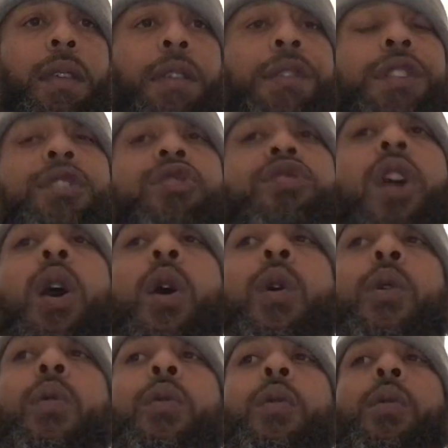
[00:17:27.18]

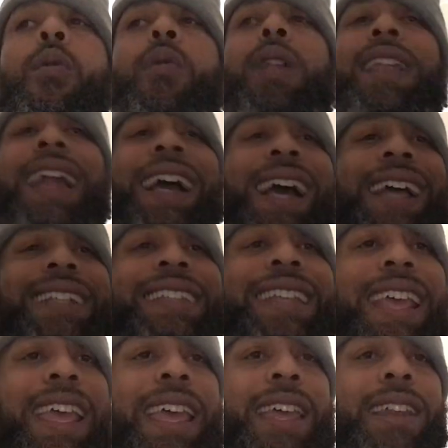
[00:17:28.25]
So, like I
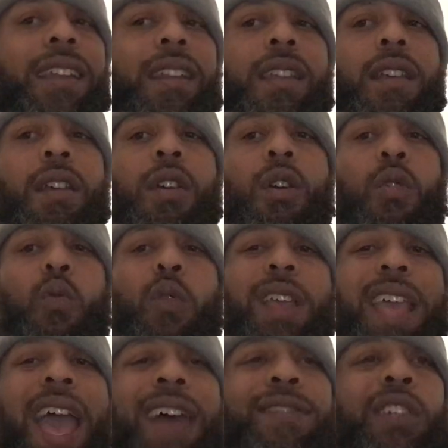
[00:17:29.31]
said, we
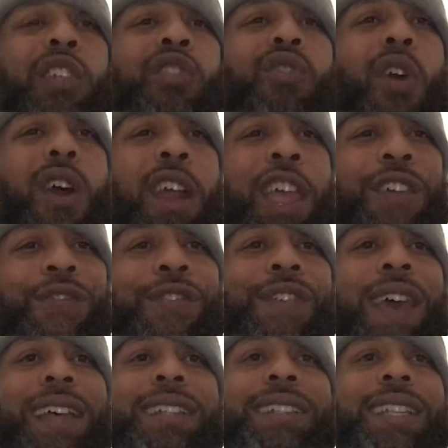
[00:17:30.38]
have to start
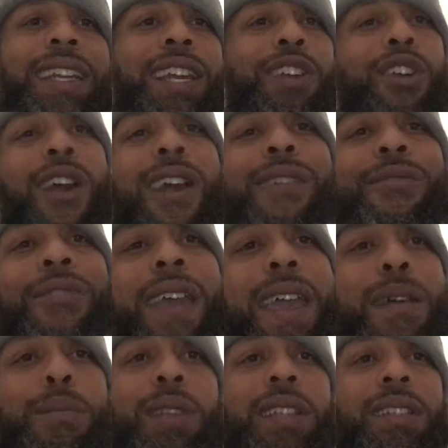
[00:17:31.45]
investing in our
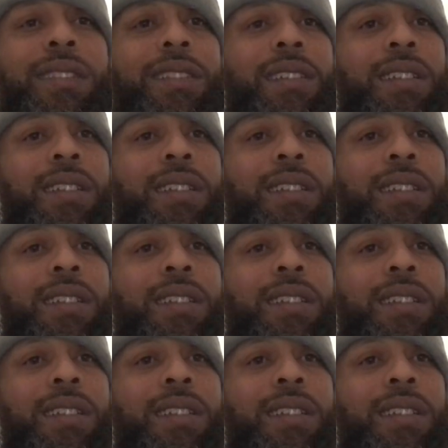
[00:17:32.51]
families.